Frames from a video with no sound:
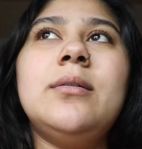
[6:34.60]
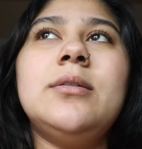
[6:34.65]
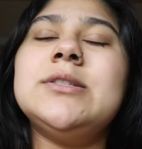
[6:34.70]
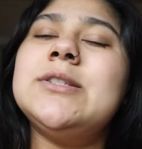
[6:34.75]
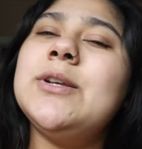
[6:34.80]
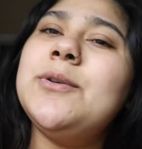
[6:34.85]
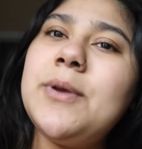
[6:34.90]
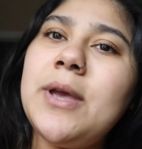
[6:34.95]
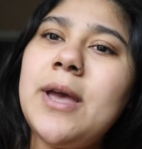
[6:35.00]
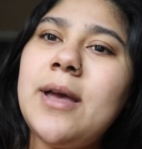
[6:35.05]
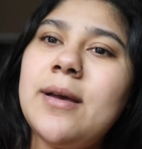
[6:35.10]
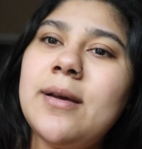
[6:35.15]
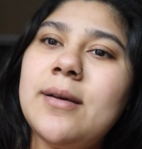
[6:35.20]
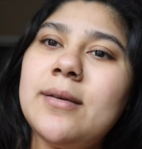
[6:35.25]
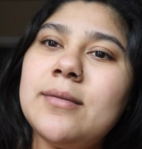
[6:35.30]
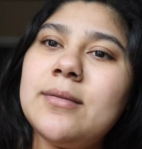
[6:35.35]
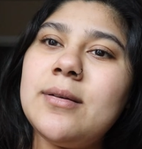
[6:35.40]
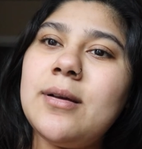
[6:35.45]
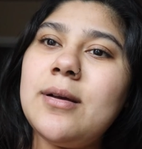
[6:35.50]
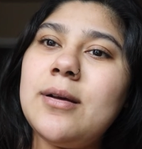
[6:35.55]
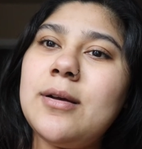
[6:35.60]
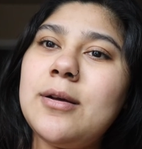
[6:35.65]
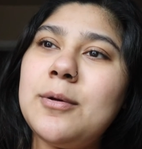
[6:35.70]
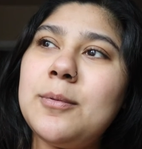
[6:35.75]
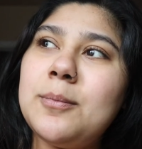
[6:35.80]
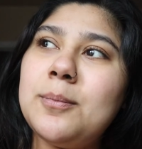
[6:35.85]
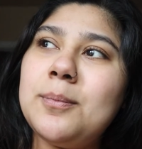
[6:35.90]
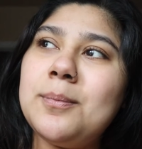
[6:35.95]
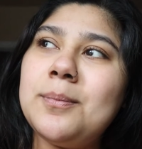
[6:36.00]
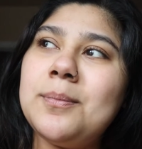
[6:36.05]
so yeah,
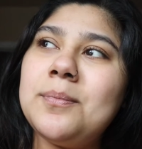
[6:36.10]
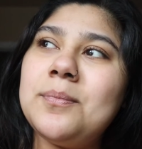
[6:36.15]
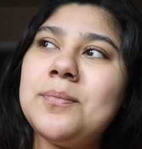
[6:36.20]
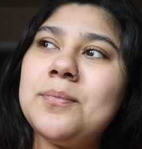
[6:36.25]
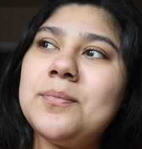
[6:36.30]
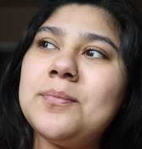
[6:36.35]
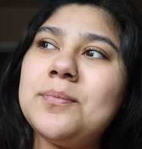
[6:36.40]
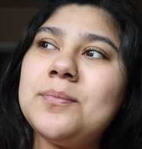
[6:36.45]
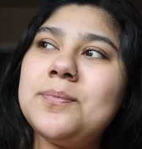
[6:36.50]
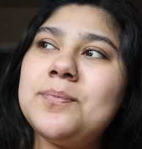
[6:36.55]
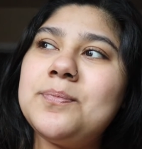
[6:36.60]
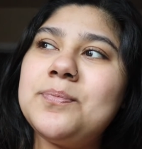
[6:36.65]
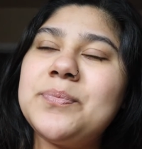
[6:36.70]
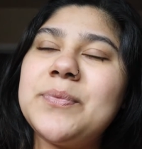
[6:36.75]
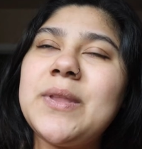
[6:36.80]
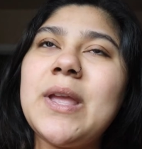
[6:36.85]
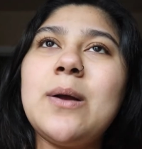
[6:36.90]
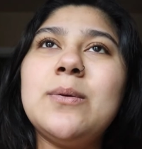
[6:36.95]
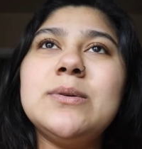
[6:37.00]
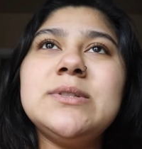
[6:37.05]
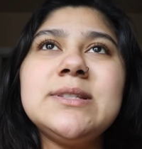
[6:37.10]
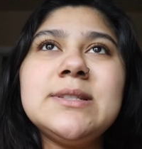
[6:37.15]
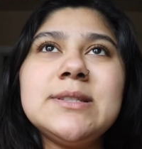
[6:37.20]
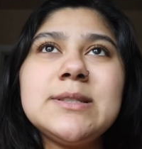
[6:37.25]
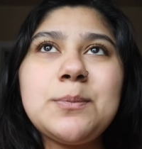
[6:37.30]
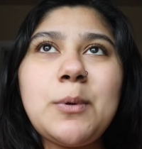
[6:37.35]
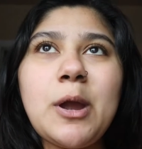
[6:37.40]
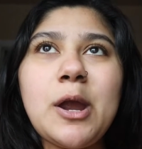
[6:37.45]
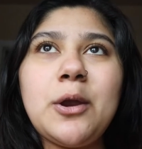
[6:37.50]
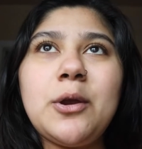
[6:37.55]
um, I was
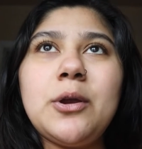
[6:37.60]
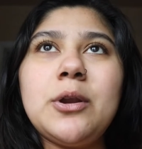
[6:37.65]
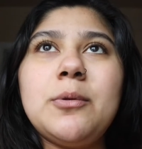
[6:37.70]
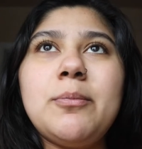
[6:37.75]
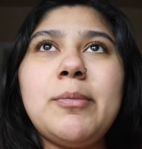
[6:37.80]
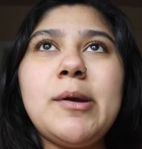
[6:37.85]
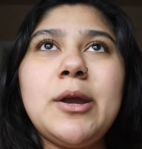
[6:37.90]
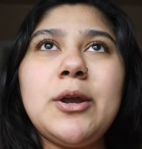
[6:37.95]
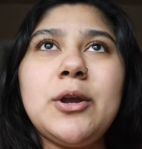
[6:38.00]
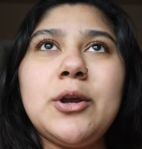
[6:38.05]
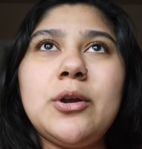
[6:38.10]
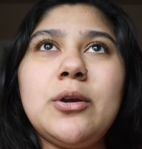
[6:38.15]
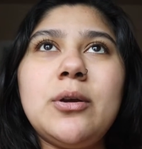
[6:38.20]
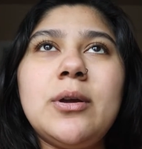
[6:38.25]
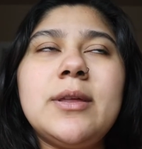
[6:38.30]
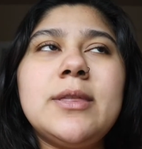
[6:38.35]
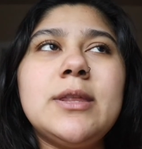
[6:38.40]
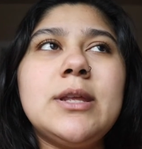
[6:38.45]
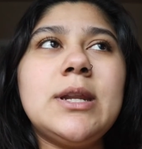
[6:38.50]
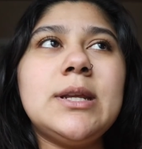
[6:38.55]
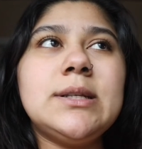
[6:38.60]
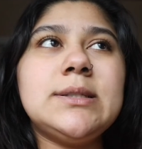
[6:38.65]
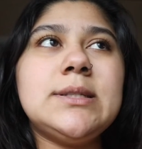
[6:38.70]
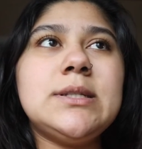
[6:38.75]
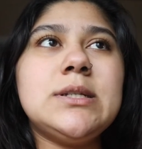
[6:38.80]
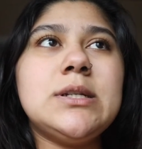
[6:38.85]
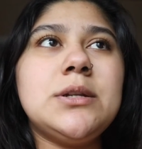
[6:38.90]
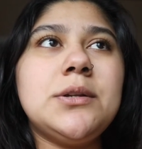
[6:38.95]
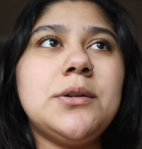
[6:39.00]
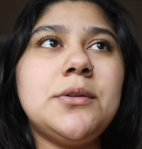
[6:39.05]
inspired by her and then I
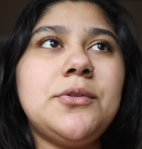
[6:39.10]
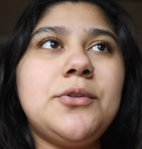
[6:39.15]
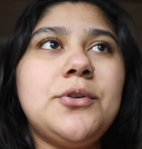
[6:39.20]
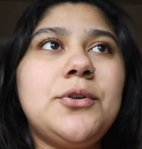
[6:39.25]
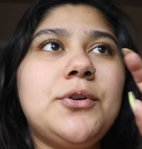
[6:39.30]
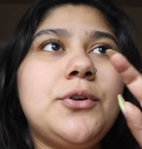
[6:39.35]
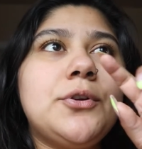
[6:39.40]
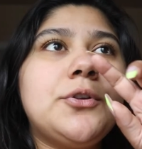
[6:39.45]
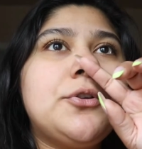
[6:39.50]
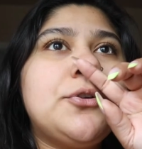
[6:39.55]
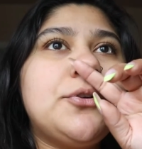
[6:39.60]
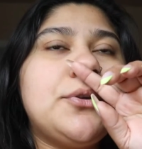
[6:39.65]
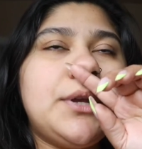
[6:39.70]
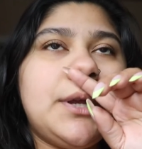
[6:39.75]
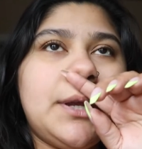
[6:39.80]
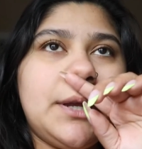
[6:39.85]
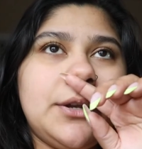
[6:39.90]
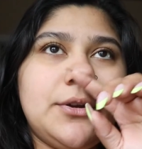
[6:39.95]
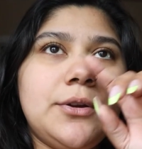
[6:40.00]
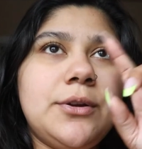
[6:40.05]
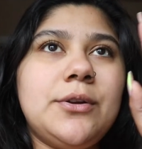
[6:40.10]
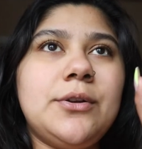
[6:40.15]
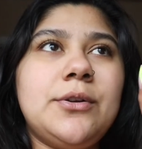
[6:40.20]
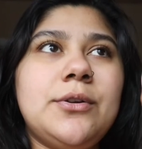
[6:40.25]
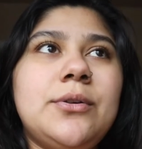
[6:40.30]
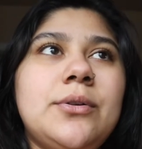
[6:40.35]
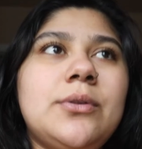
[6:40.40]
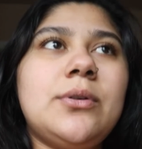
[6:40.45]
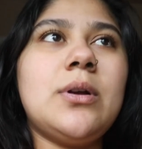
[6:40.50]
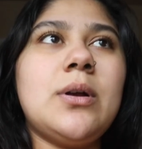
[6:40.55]
seen another
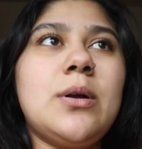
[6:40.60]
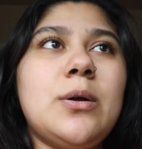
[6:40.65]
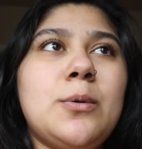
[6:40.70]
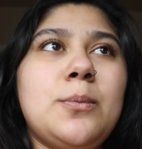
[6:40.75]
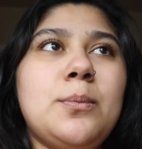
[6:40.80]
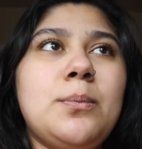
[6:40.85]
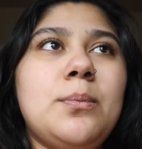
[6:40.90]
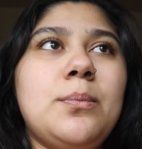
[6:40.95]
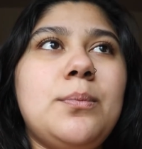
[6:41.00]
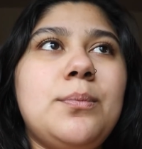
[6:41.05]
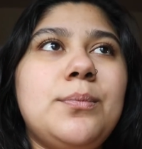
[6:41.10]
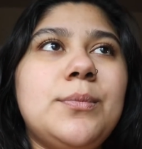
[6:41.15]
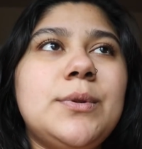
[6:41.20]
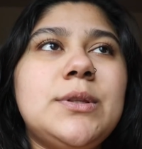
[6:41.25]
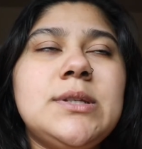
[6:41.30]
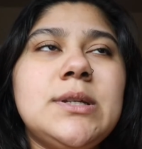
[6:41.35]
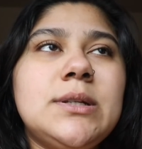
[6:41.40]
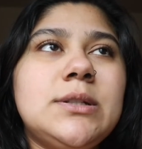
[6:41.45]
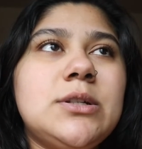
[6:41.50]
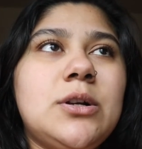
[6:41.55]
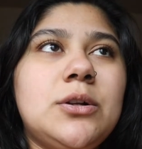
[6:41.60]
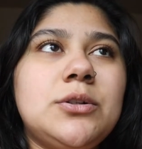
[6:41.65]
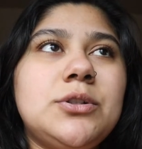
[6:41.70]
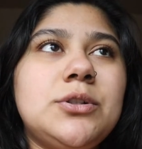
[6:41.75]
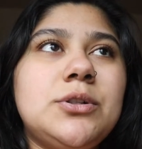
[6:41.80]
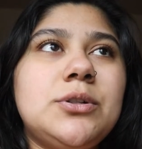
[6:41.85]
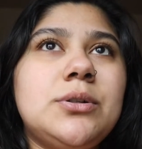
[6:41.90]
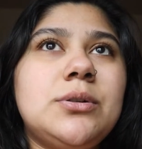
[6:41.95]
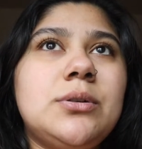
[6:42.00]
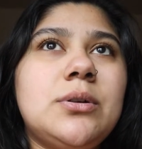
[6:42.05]
creator, um,
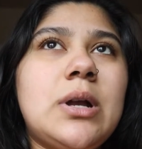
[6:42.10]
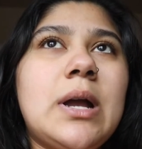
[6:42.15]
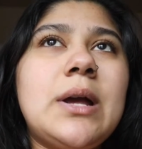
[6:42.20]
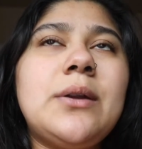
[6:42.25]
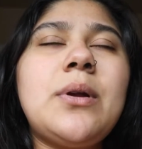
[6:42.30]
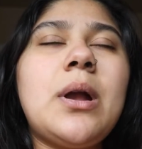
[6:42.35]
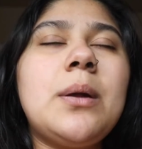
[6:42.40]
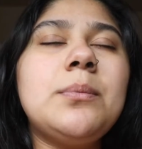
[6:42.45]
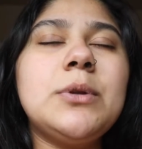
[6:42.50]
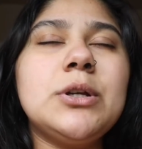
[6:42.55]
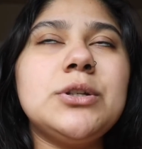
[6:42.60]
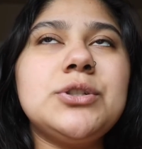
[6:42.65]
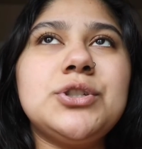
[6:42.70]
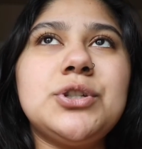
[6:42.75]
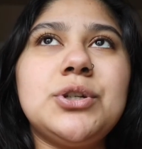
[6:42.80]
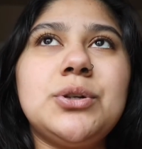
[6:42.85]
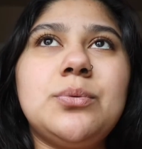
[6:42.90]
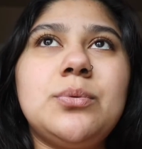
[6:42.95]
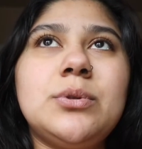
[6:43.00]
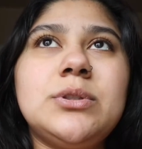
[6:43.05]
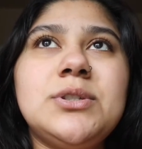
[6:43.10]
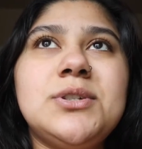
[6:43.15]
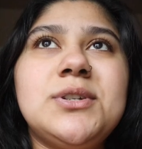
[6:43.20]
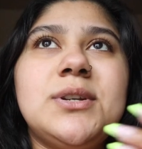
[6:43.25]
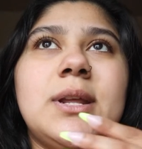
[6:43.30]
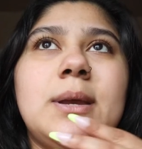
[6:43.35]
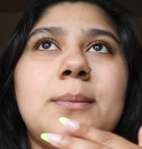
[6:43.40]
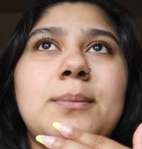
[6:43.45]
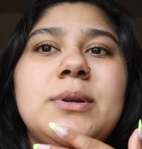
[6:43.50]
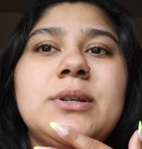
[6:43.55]
TikToker, I don't, I'm not sure what's her
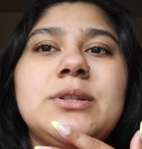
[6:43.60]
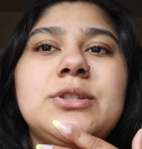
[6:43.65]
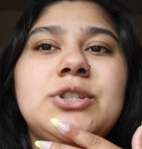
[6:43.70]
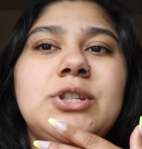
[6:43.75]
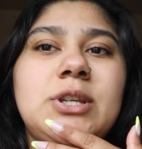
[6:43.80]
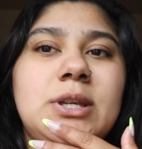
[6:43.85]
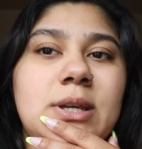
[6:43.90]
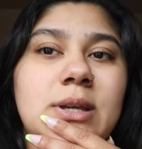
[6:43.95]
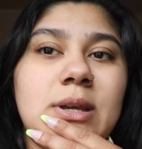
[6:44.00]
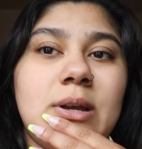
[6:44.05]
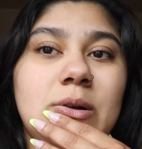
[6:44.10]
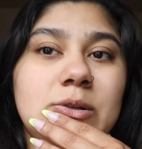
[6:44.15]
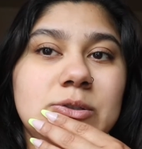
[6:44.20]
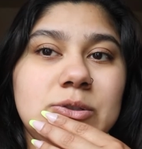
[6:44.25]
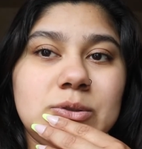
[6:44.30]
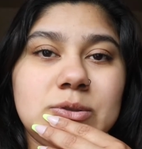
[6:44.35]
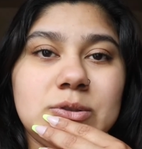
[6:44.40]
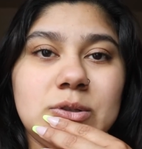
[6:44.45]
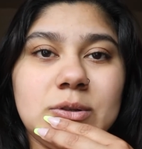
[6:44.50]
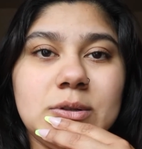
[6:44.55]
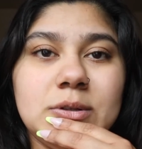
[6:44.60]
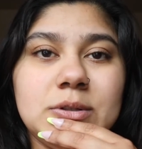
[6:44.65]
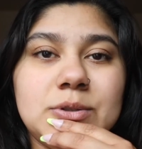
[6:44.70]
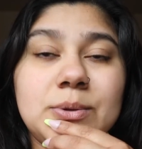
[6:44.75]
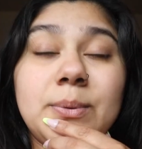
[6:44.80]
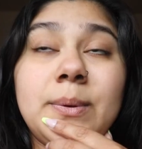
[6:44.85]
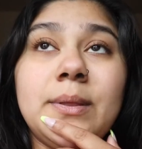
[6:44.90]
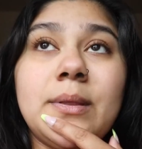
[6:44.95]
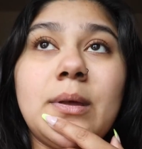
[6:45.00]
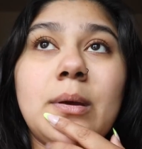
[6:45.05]
name, but she also started
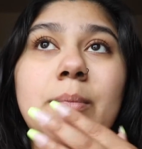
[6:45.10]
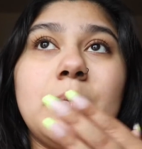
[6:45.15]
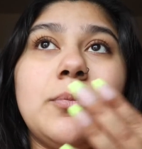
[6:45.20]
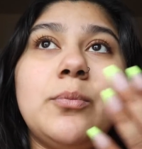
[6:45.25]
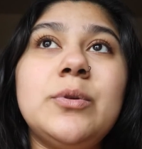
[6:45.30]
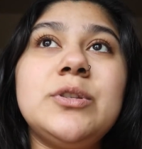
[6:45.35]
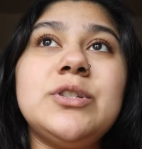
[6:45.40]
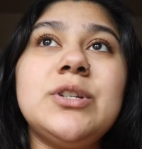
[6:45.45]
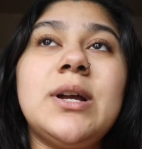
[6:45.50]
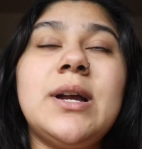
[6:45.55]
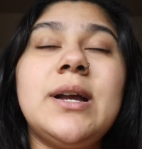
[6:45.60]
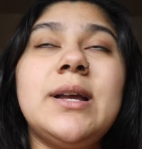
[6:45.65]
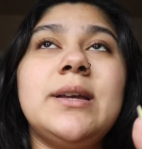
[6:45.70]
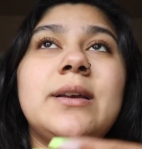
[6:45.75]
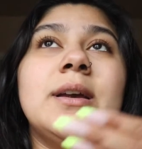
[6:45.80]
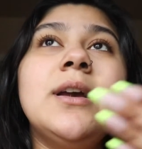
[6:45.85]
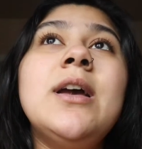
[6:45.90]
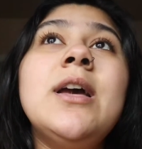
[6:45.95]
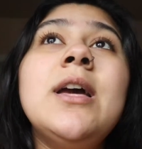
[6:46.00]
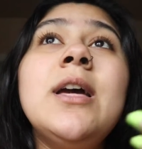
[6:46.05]
doing them, which I,